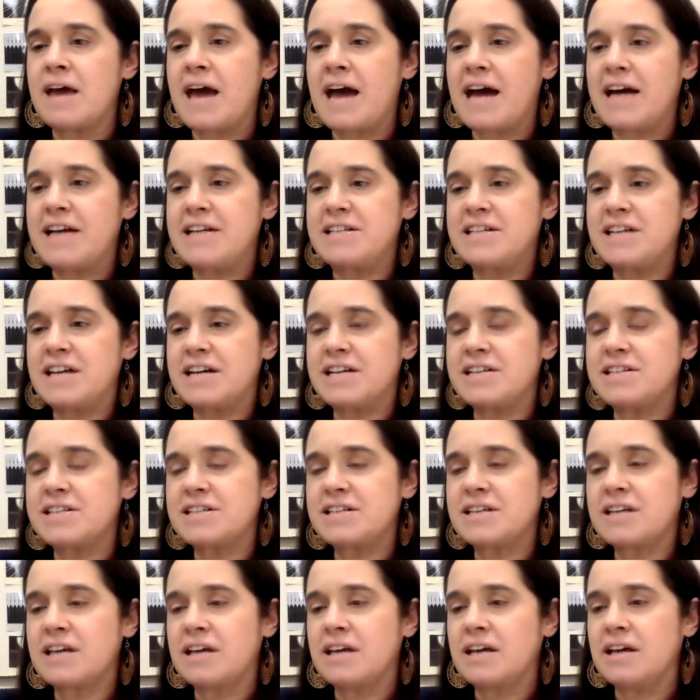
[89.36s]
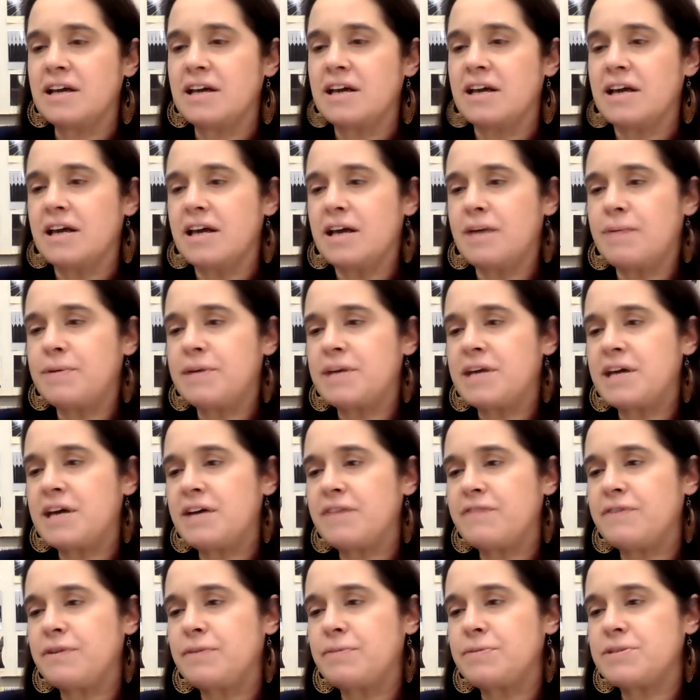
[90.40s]
At dusk, he would
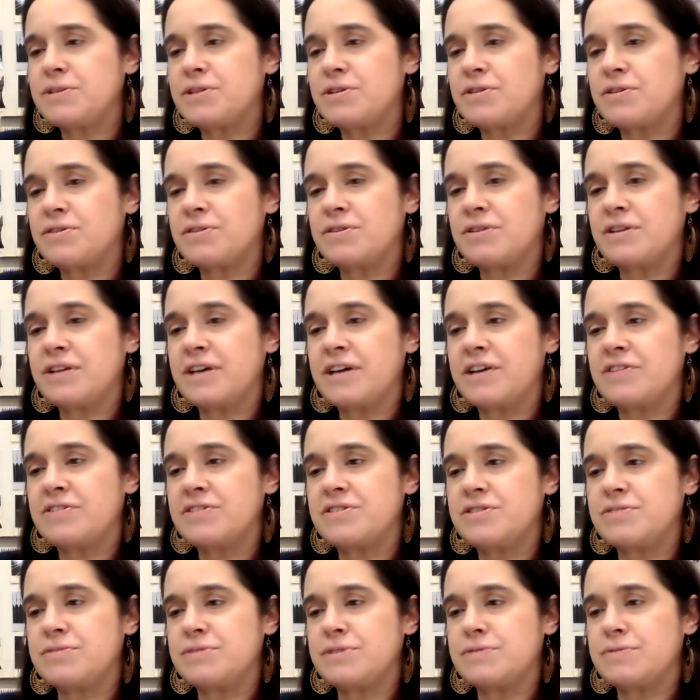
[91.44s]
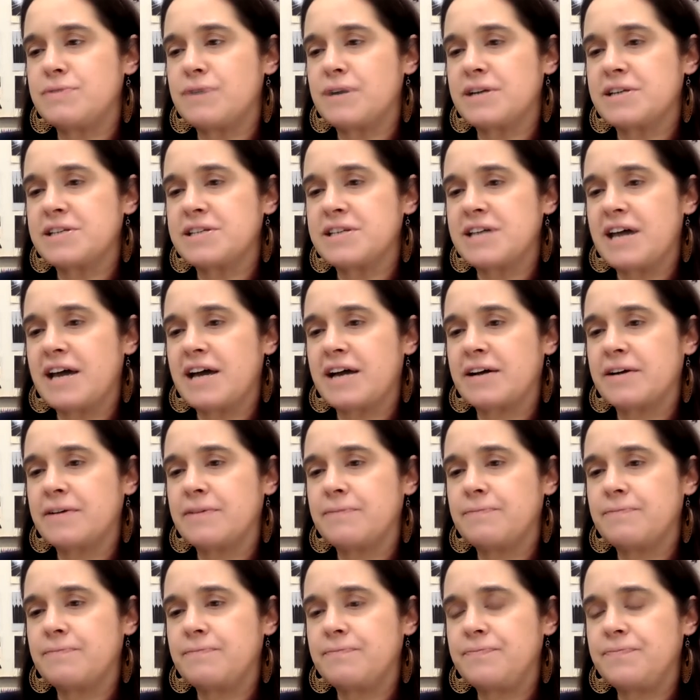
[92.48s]
carefully return the letters to his rucksack.
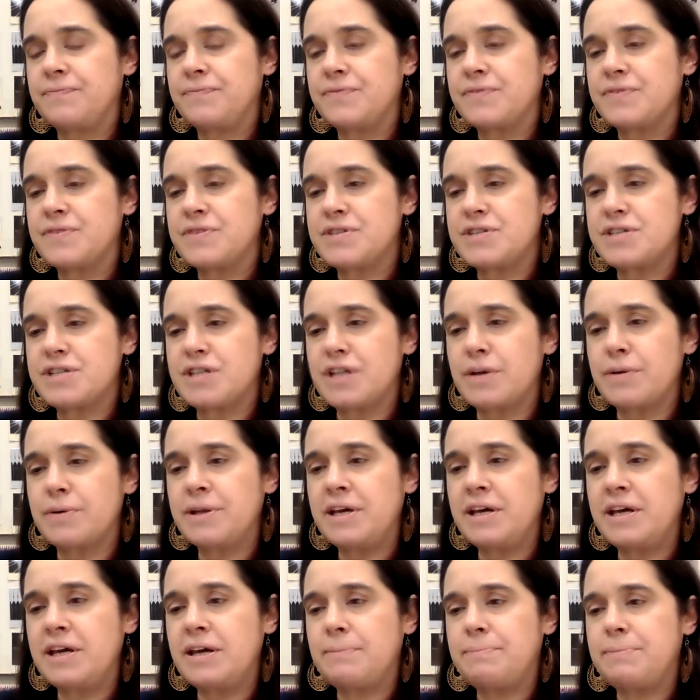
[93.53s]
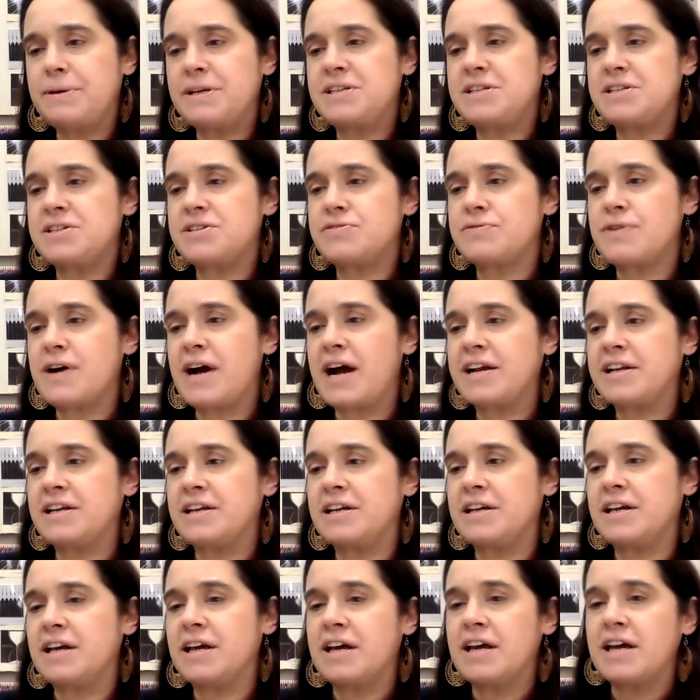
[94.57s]
Slowly, a bit
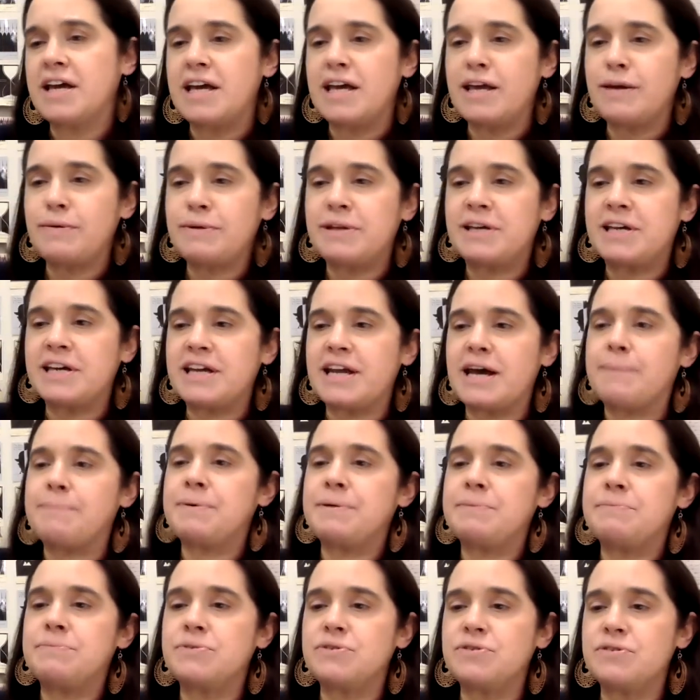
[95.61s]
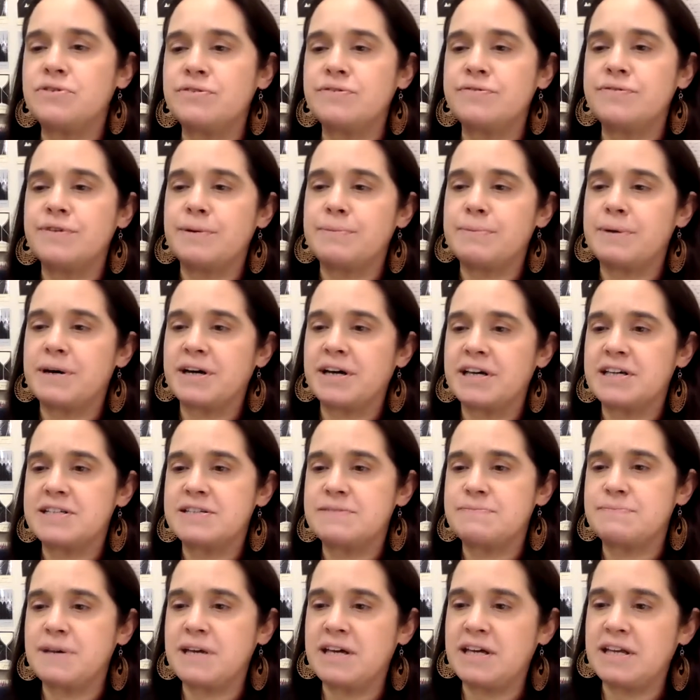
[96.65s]
distracted, he would get up and move among
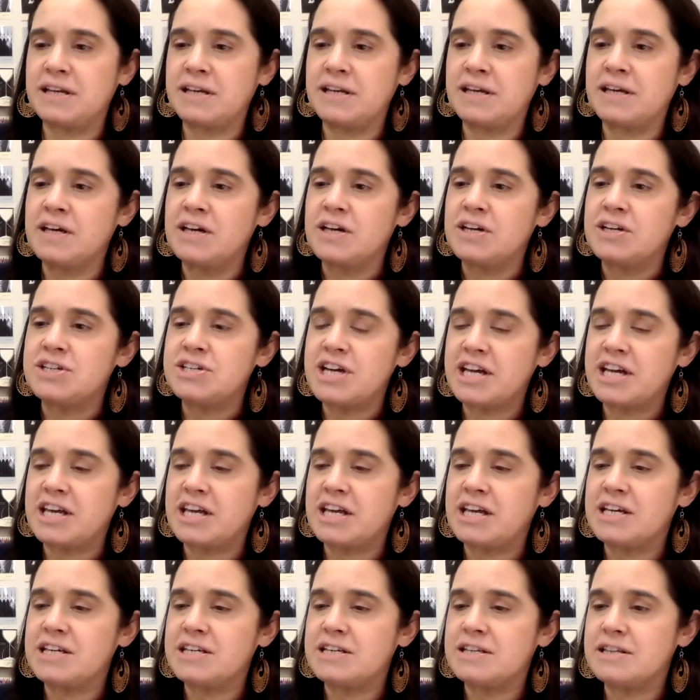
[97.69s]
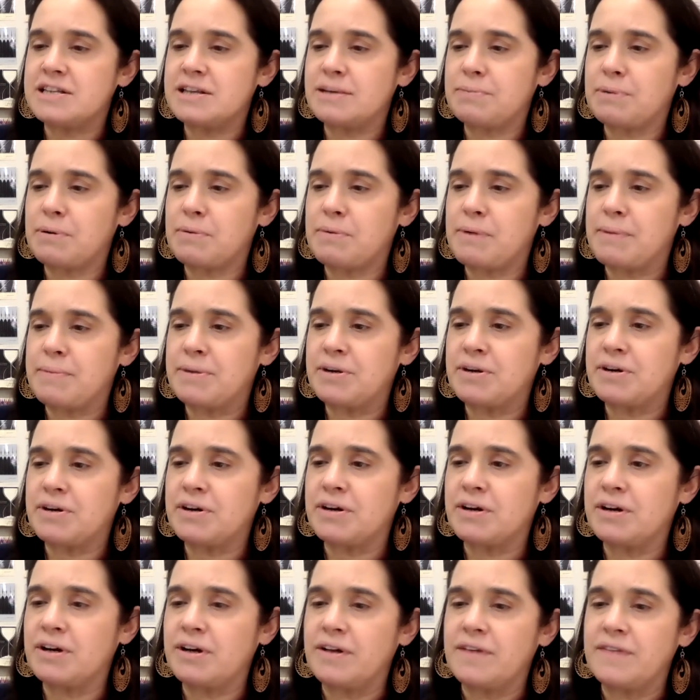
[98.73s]
his men, checking the
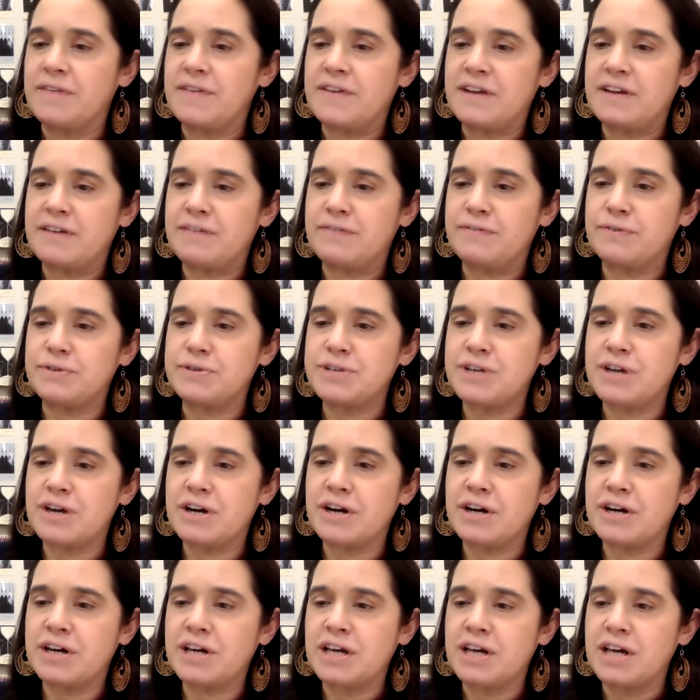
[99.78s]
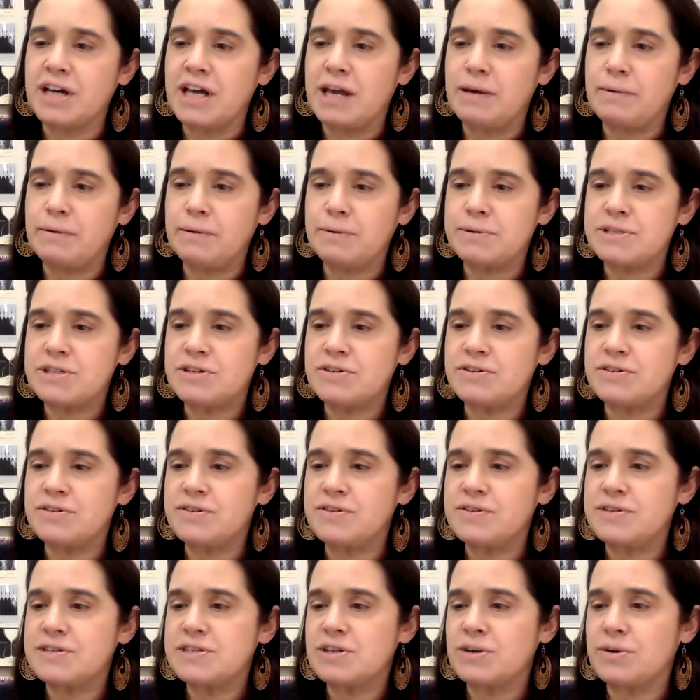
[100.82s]
perimeter. Then at full dark, he would return
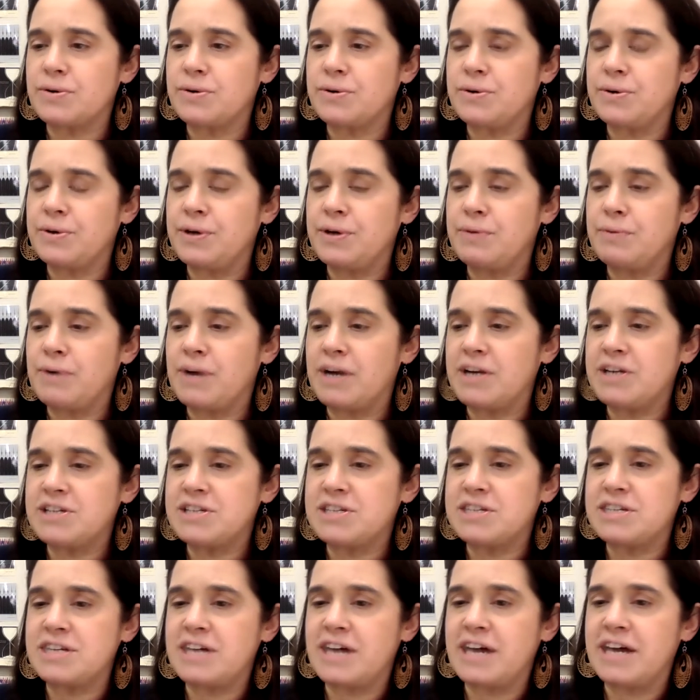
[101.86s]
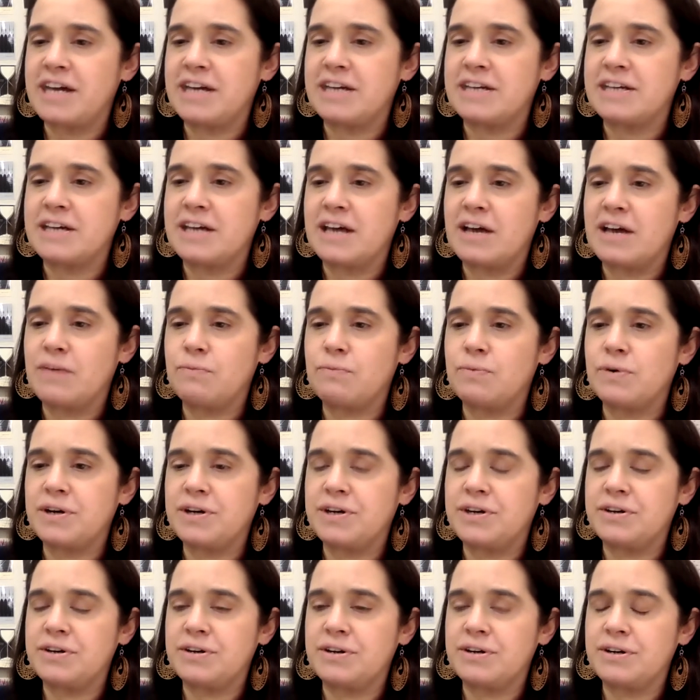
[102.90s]
to his hole and watch the night and
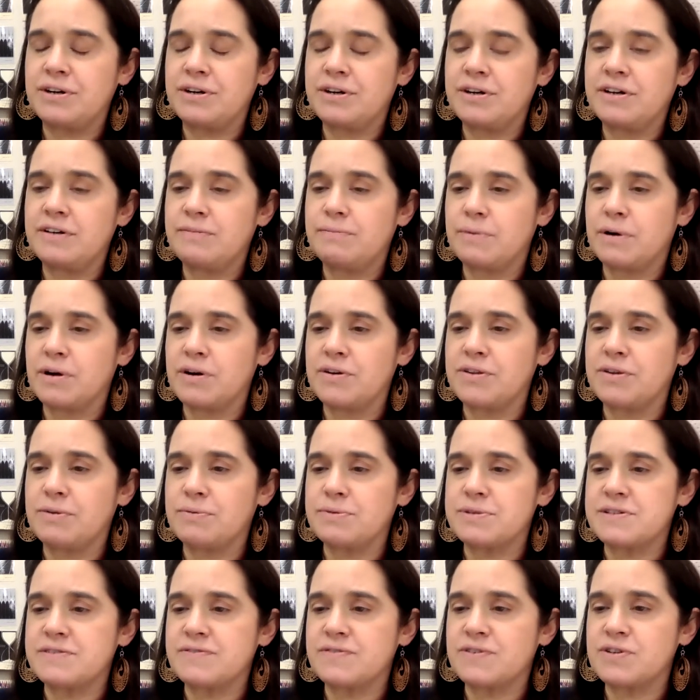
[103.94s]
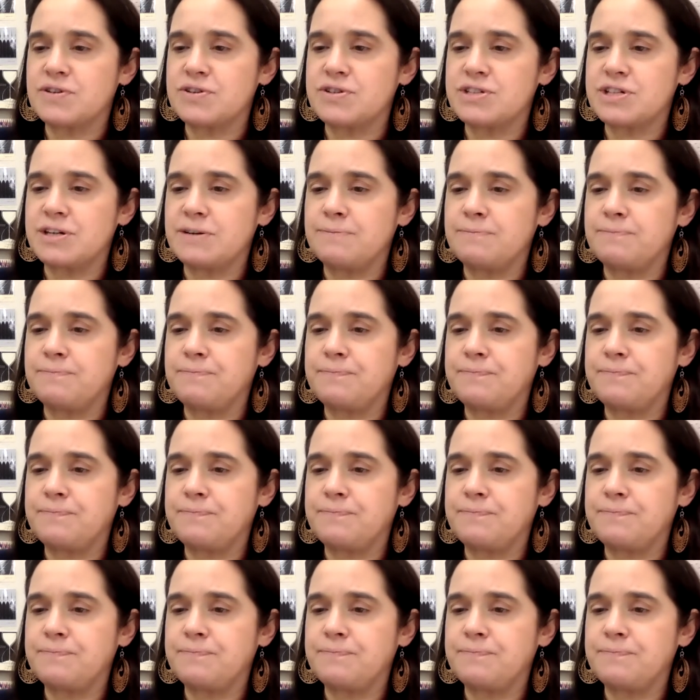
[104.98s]
wonder if Martha was a virgin.